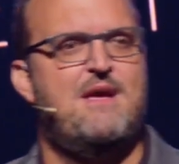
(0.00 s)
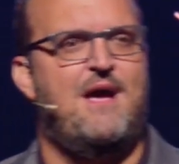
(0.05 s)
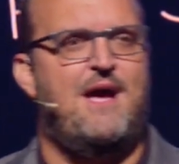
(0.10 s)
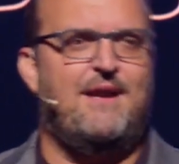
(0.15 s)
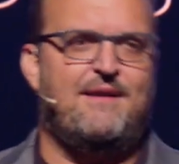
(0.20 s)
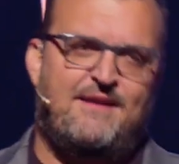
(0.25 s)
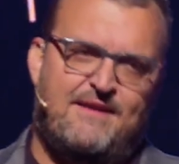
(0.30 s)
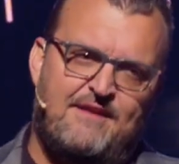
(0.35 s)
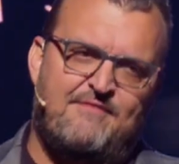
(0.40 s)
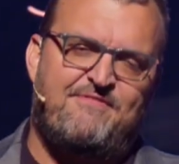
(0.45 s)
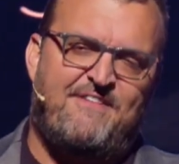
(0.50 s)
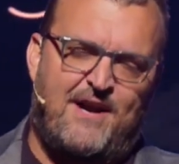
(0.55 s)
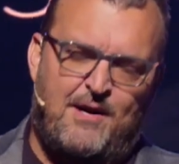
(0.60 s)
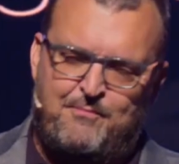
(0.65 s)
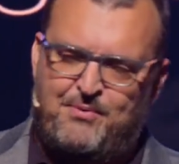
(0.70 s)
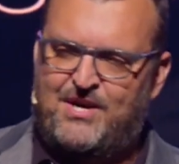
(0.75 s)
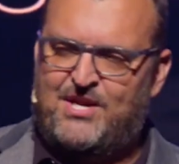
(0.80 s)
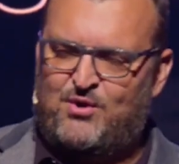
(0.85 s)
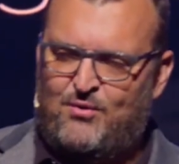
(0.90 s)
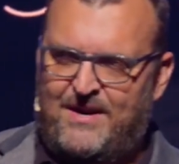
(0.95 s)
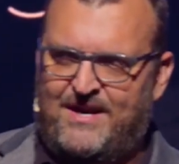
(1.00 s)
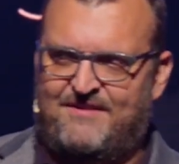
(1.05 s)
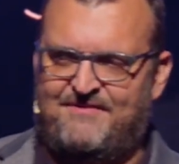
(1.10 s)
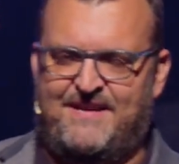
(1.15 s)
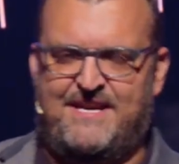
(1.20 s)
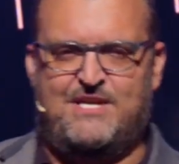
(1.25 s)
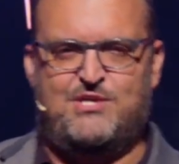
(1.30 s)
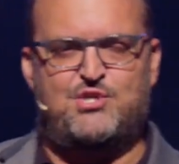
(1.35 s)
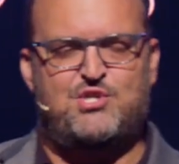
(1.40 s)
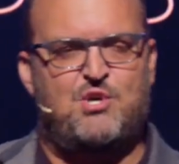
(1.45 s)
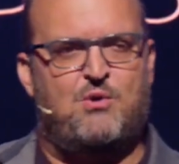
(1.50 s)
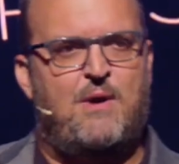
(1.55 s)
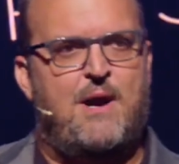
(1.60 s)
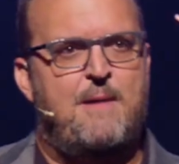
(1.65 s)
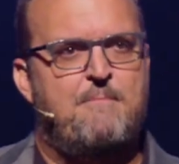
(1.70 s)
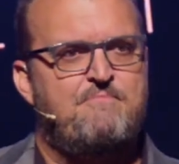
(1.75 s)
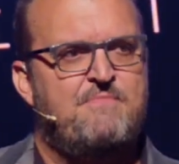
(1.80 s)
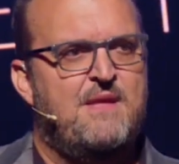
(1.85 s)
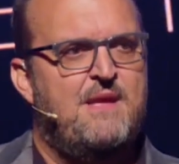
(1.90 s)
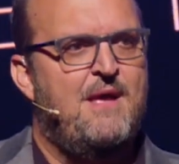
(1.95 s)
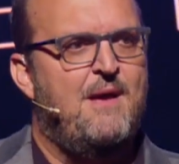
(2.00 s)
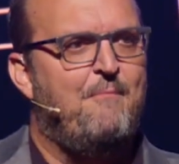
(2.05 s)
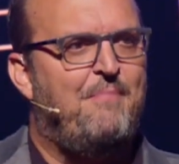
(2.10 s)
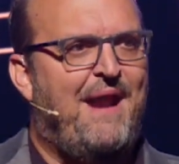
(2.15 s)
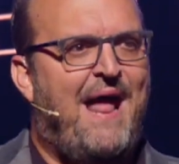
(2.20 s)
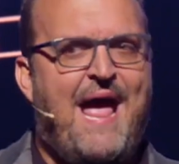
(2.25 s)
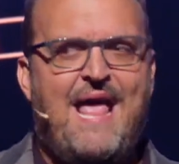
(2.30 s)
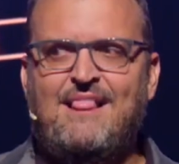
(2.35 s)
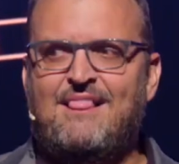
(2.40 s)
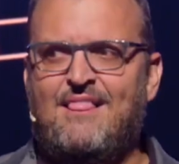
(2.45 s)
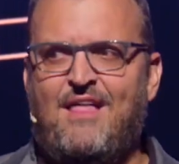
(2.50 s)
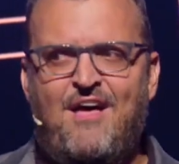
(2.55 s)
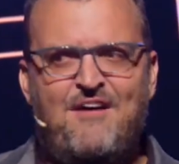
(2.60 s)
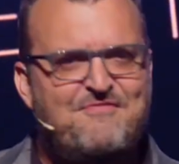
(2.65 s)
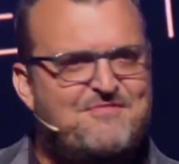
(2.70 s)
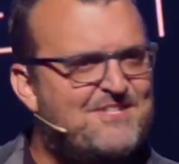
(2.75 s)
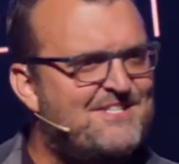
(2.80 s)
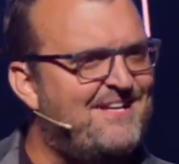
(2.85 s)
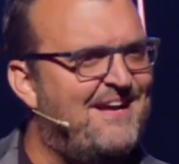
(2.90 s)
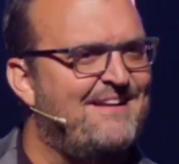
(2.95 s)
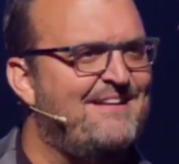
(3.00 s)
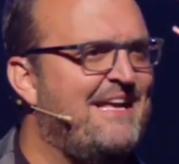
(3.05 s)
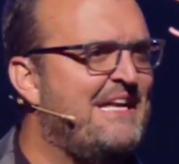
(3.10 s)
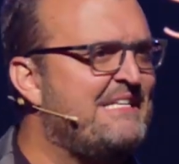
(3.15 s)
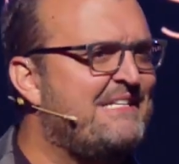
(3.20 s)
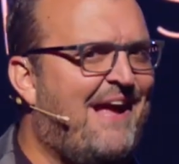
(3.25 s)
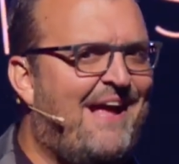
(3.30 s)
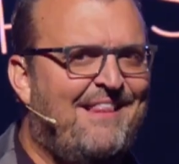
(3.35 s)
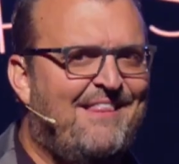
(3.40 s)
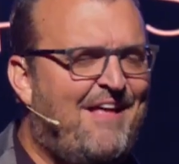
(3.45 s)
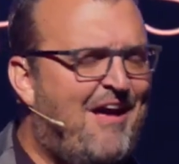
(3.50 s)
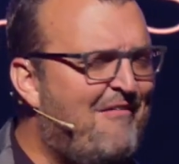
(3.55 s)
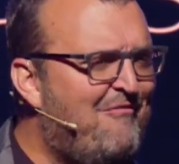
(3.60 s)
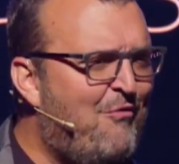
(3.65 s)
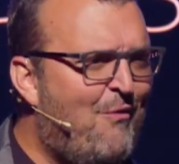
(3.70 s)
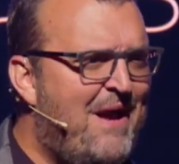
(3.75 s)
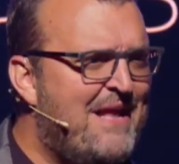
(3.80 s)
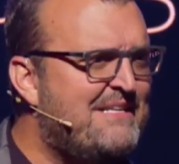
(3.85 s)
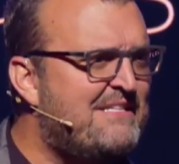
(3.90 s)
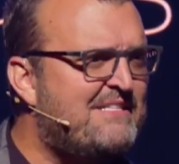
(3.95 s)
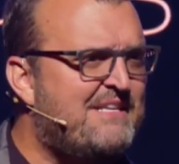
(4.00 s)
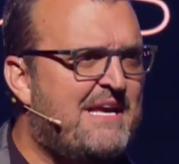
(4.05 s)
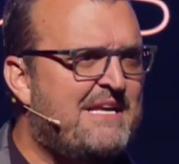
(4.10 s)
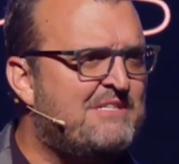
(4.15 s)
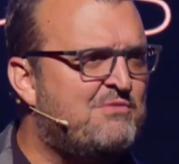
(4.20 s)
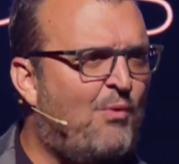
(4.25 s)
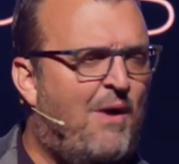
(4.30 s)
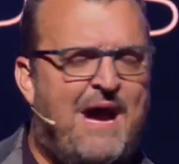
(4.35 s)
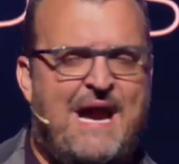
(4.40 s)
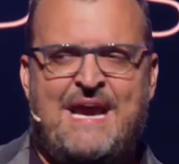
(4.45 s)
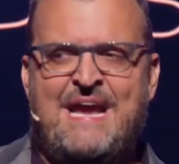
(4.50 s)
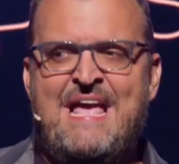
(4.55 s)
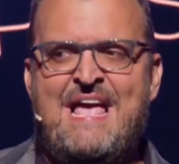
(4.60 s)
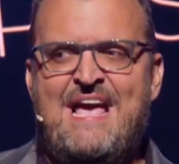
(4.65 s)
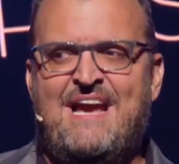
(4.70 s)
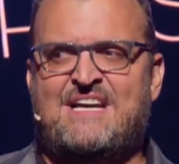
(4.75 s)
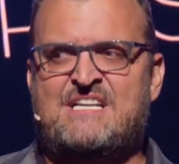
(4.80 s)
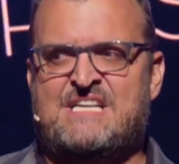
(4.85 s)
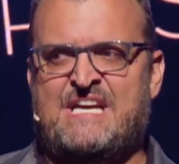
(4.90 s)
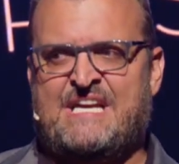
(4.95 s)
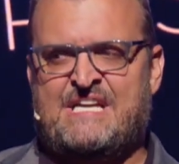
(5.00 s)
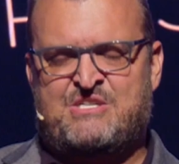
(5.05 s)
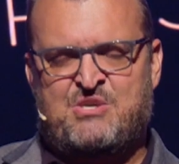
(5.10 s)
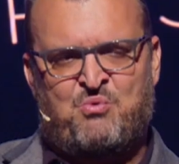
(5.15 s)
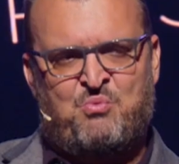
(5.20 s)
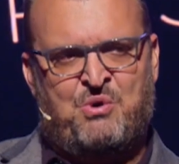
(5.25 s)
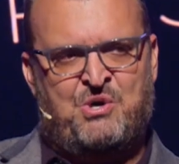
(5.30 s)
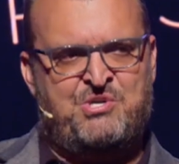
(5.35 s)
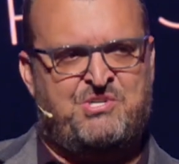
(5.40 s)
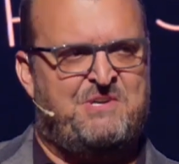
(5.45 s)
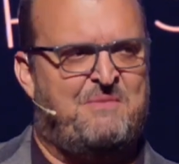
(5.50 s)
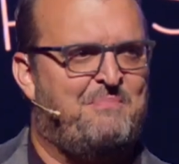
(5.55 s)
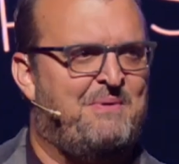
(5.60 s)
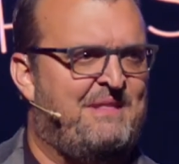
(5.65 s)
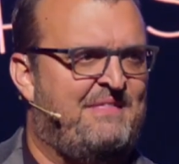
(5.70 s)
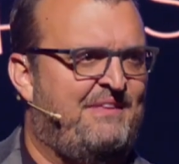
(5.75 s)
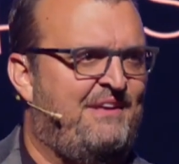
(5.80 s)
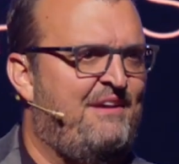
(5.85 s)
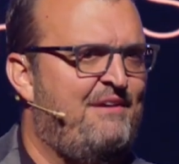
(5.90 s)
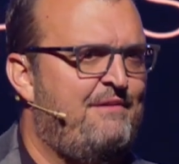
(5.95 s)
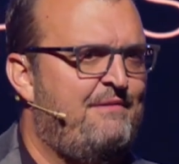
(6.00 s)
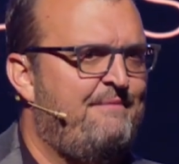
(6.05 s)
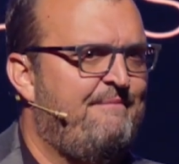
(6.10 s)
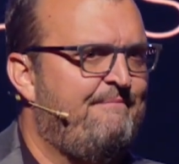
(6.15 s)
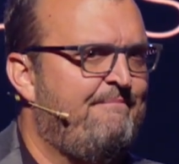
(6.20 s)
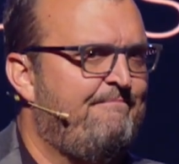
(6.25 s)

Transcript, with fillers: I'd get fired pretty quick if I didn't show up. But I love Sundays. I love Wednesdays. Why? Because I get to worship with you.